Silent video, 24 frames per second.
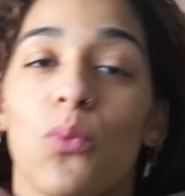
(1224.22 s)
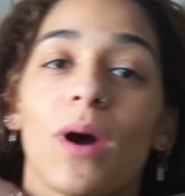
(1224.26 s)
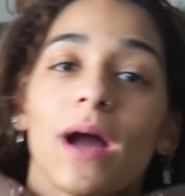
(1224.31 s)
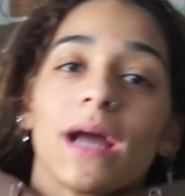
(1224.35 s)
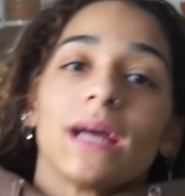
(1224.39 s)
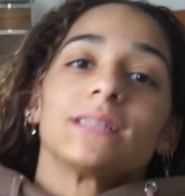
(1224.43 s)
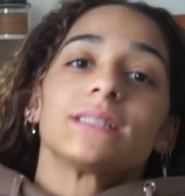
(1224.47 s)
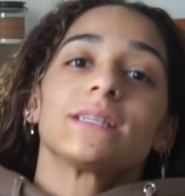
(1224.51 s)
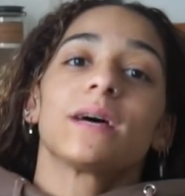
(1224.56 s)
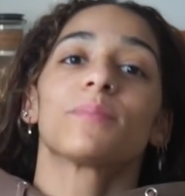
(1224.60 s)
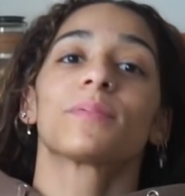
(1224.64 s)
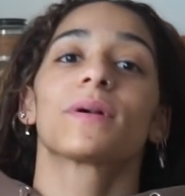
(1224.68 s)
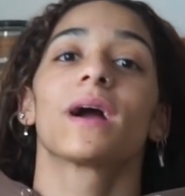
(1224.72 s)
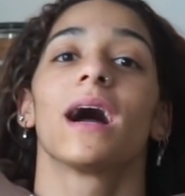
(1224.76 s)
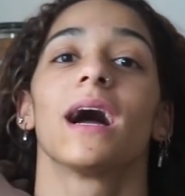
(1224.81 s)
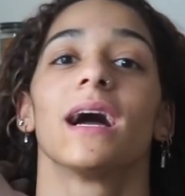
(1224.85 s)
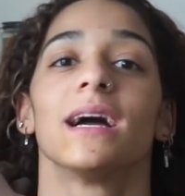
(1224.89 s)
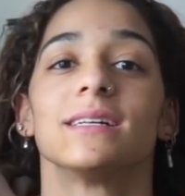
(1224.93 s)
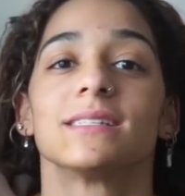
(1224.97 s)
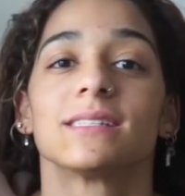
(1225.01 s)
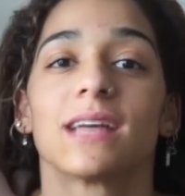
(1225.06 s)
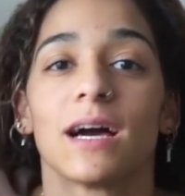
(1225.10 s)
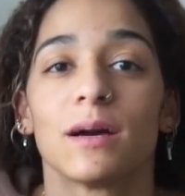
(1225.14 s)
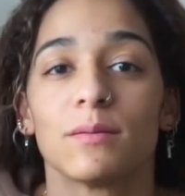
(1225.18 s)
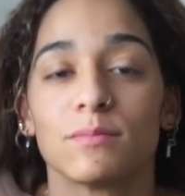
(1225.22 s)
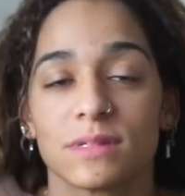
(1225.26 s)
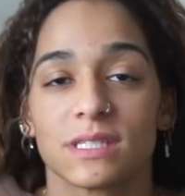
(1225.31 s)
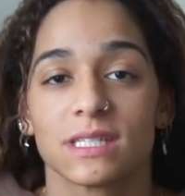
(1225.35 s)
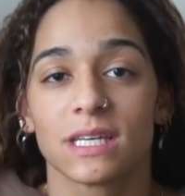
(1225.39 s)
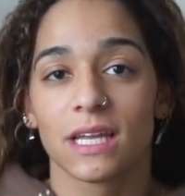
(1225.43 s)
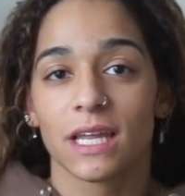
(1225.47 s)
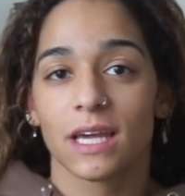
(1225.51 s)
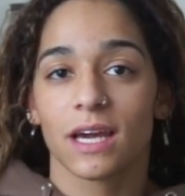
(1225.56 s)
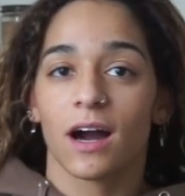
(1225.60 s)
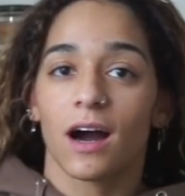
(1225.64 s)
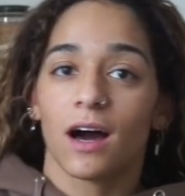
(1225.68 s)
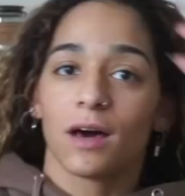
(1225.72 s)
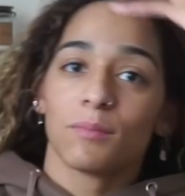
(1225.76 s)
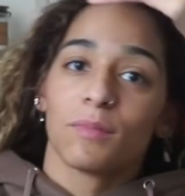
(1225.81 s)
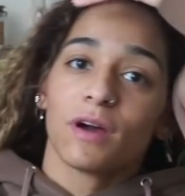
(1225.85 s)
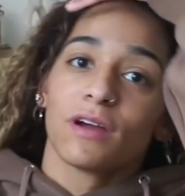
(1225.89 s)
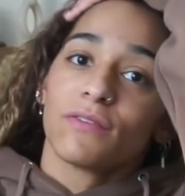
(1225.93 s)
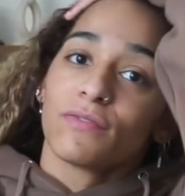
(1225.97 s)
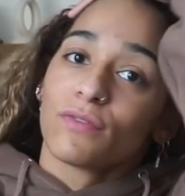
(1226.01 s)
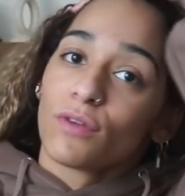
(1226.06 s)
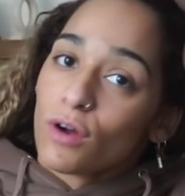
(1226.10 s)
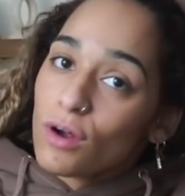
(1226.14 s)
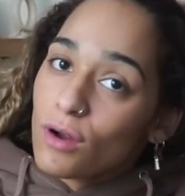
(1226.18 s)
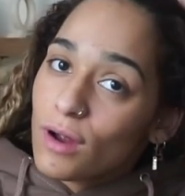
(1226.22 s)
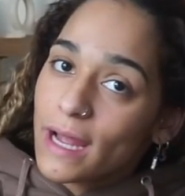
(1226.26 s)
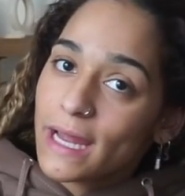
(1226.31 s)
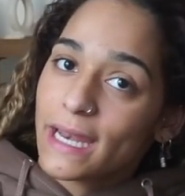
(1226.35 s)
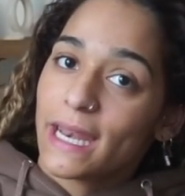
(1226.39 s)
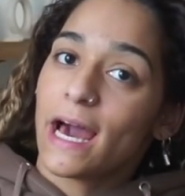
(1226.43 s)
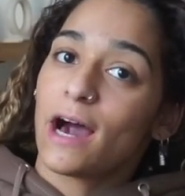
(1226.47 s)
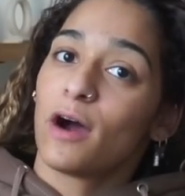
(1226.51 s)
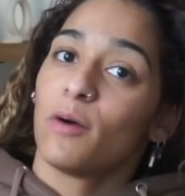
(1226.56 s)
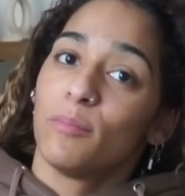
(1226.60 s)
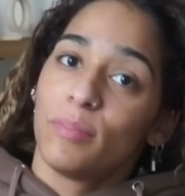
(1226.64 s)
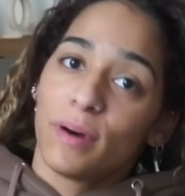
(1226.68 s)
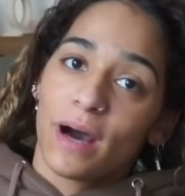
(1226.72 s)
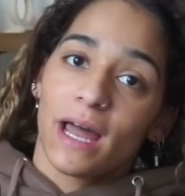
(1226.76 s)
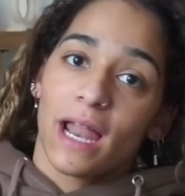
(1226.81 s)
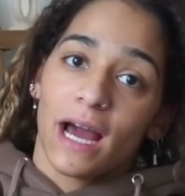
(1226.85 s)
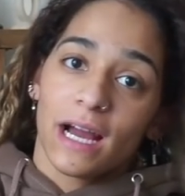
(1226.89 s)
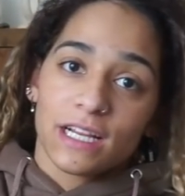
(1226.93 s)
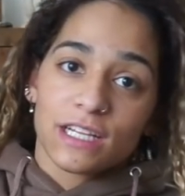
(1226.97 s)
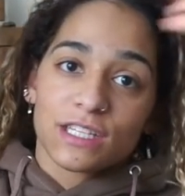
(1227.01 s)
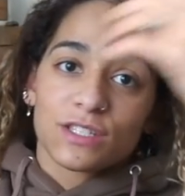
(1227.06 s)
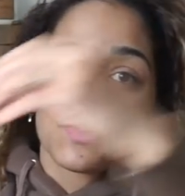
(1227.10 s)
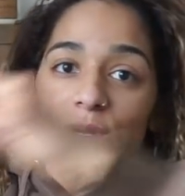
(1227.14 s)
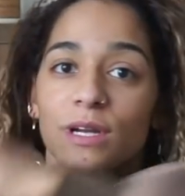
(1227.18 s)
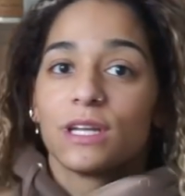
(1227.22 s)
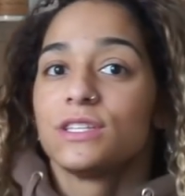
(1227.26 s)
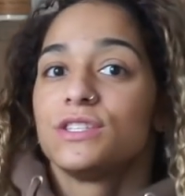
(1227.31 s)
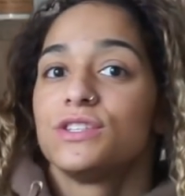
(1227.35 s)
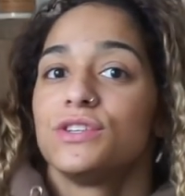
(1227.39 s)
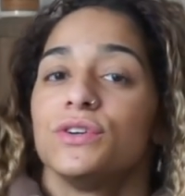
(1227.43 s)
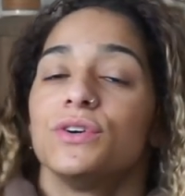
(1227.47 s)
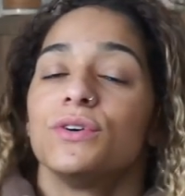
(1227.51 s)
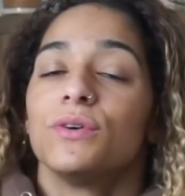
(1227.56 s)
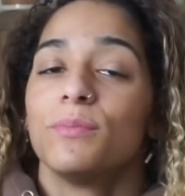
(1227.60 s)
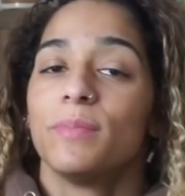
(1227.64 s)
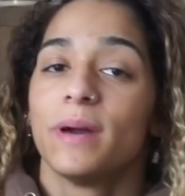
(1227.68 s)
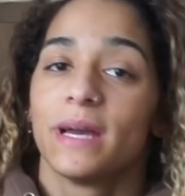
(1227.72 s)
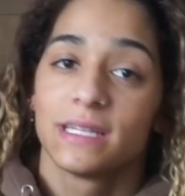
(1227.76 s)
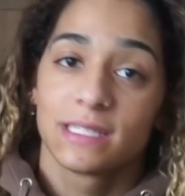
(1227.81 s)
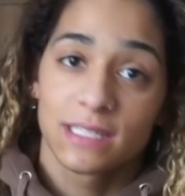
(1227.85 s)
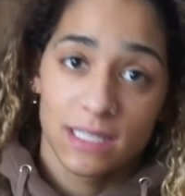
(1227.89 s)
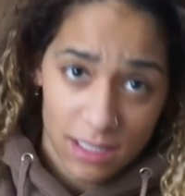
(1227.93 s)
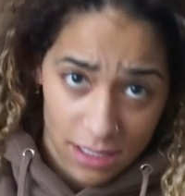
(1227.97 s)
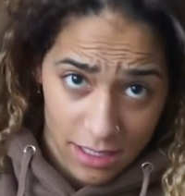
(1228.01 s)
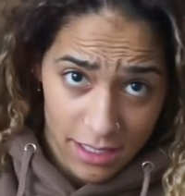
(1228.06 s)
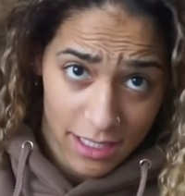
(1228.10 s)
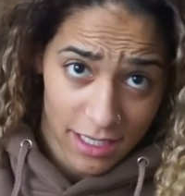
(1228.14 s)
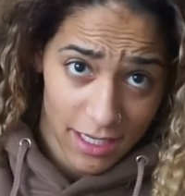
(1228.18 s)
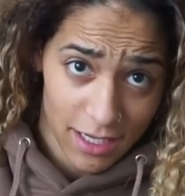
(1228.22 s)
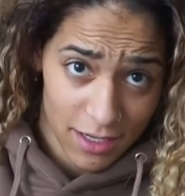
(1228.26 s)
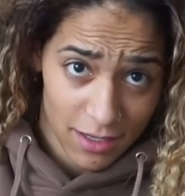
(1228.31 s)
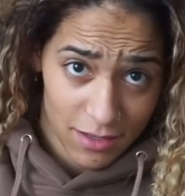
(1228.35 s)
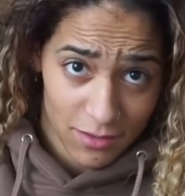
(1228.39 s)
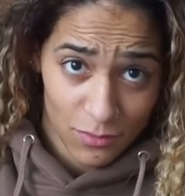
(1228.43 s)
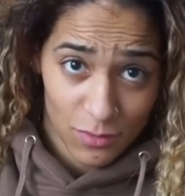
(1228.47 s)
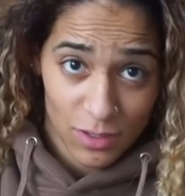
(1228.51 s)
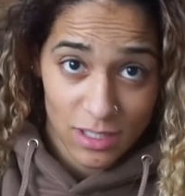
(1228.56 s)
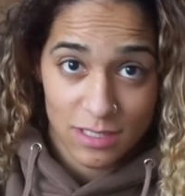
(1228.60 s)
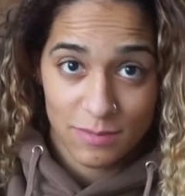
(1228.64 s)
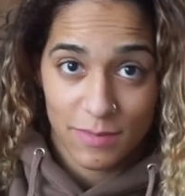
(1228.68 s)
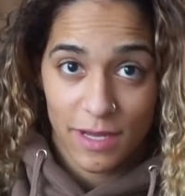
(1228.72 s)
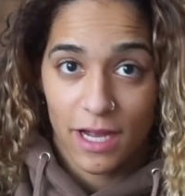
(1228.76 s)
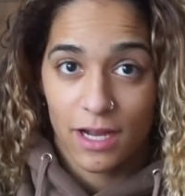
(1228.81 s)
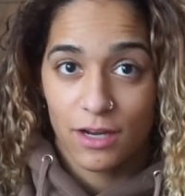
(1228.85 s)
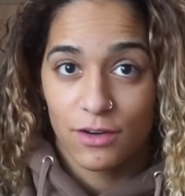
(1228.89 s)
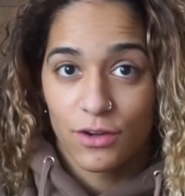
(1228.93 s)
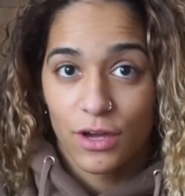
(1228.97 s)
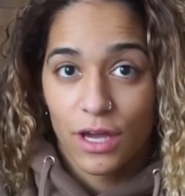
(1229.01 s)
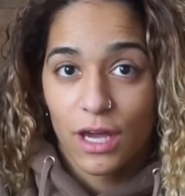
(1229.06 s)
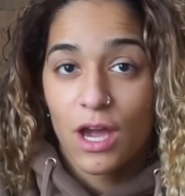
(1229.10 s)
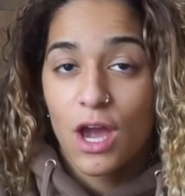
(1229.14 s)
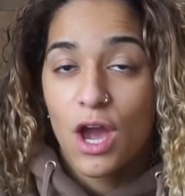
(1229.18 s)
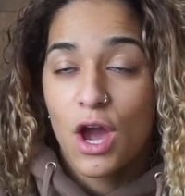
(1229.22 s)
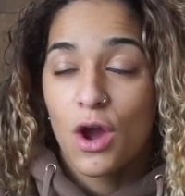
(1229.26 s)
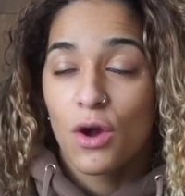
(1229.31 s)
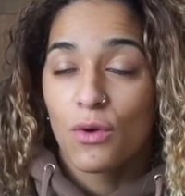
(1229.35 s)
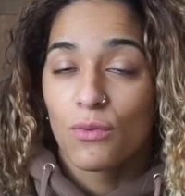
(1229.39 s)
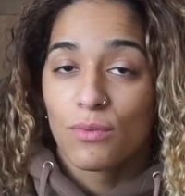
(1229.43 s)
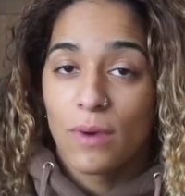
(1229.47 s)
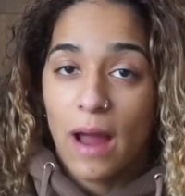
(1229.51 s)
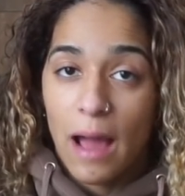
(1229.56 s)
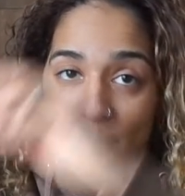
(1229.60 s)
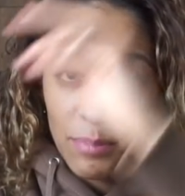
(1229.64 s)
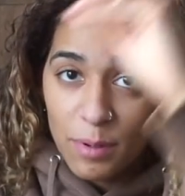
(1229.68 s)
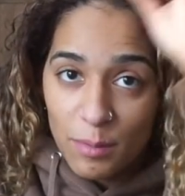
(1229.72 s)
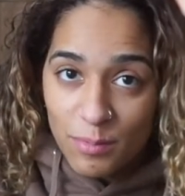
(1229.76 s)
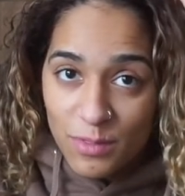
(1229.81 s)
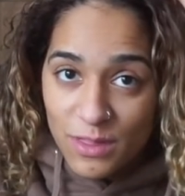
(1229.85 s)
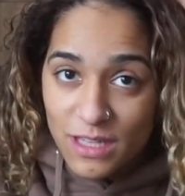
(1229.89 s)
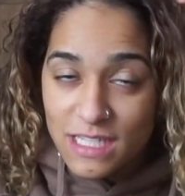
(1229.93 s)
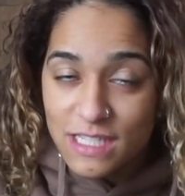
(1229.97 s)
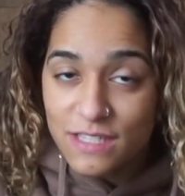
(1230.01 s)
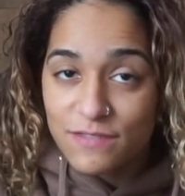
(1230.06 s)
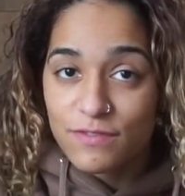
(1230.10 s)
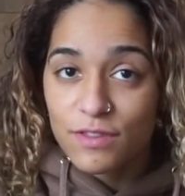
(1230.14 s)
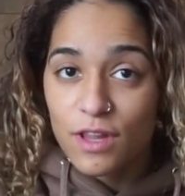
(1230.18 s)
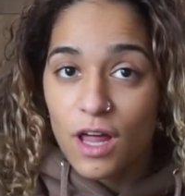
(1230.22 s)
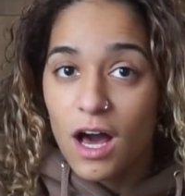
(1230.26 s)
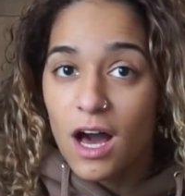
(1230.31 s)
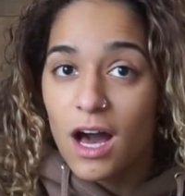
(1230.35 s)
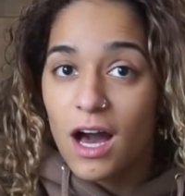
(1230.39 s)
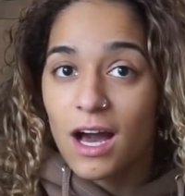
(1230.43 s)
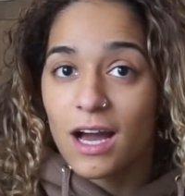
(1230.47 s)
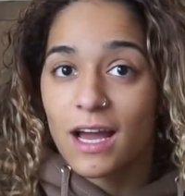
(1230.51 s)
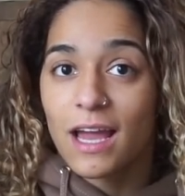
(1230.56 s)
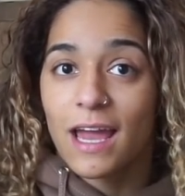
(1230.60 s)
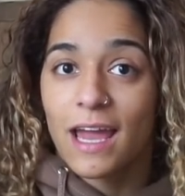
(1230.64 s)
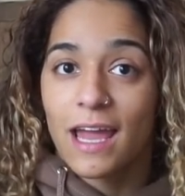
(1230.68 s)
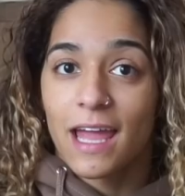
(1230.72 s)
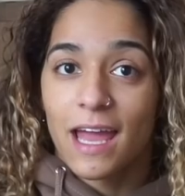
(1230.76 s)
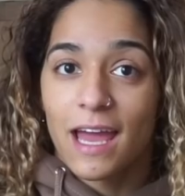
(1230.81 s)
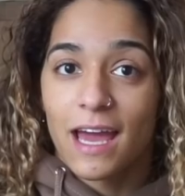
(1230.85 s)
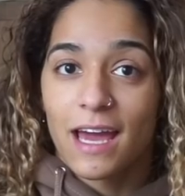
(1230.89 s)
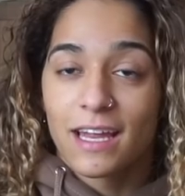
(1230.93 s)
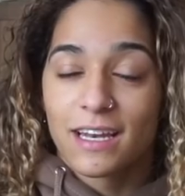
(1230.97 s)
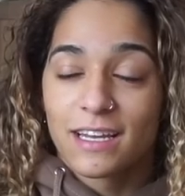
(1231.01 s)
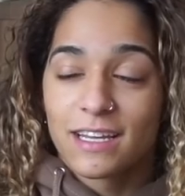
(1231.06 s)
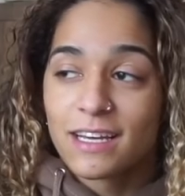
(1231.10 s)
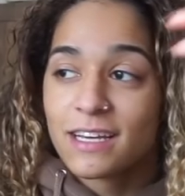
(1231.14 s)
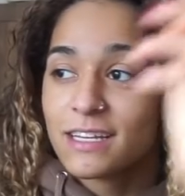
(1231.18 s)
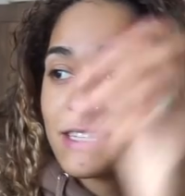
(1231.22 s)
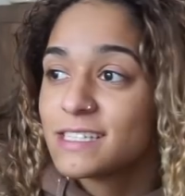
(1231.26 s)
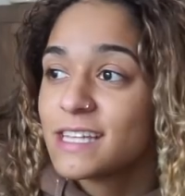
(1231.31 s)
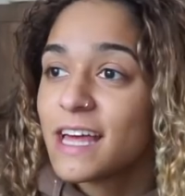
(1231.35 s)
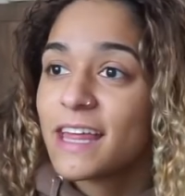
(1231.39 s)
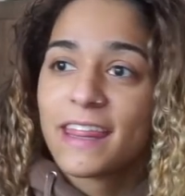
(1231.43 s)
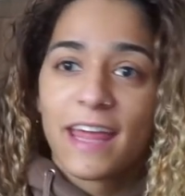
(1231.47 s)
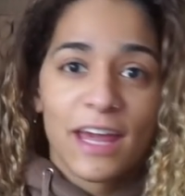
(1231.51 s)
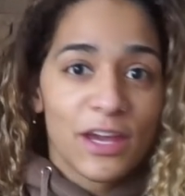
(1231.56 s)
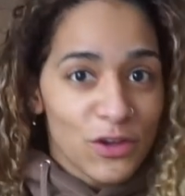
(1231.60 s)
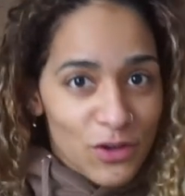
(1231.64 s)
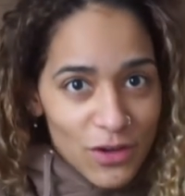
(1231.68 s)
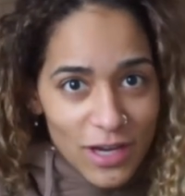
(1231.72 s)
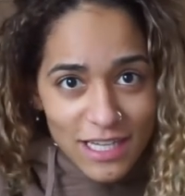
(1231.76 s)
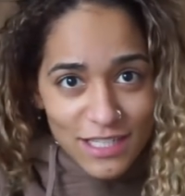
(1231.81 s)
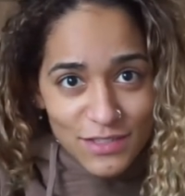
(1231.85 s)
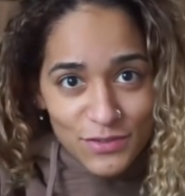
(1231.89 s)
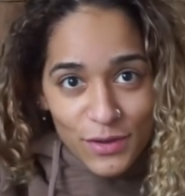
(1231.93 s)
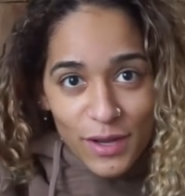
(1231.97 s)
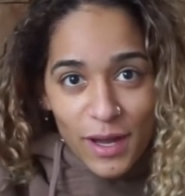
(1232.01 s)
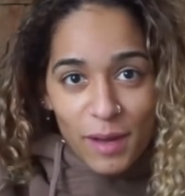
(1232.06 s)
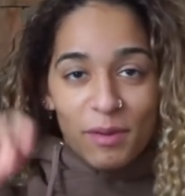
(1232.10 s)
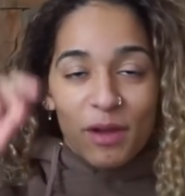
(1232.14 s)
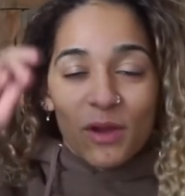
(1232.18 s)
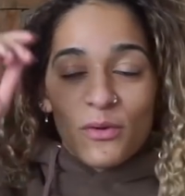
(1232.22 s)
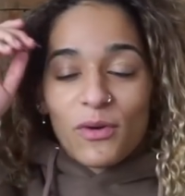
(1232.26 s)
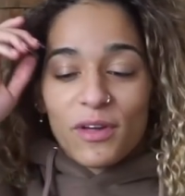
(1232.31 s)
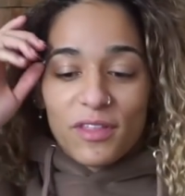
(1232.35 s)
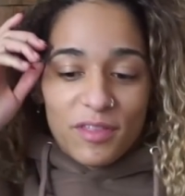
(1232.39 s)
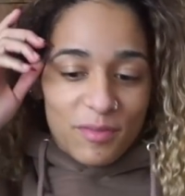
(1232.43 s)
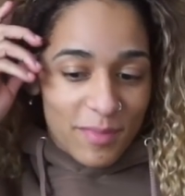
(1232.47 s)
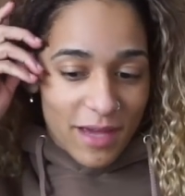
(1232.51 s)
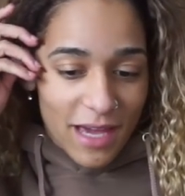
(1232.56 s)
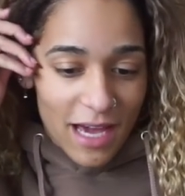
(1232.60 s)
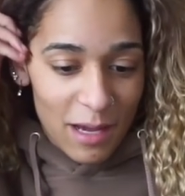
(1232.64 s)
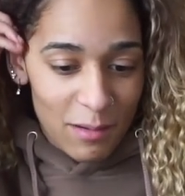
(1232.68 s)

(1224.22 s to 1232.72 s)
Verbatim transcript: What is up, guys? I'm sitting on my floor right now, but I just wanted to basically, what is my hair doing? Wrap up this vlog and say thank you guys for coming with me.